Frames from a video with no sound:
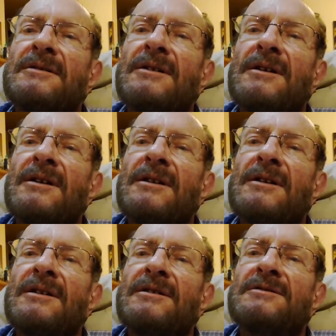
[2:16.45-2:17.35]

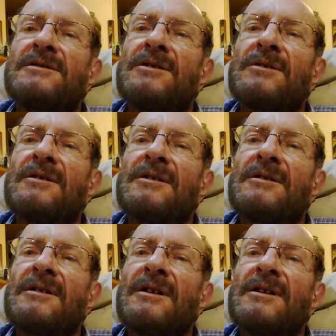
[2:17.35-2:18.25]
and these
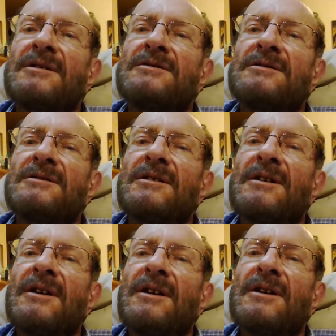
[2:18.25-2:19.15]
nucleotides
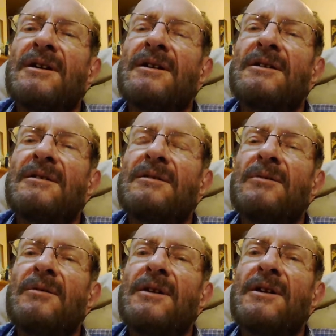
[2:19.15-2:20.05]
can
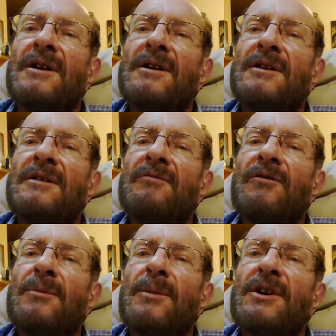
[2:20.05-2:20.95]
retain
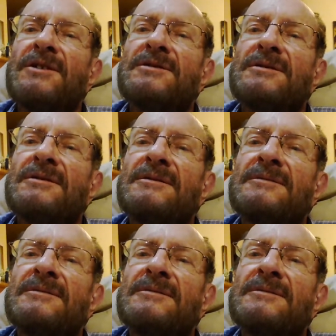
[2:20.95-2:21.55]
information.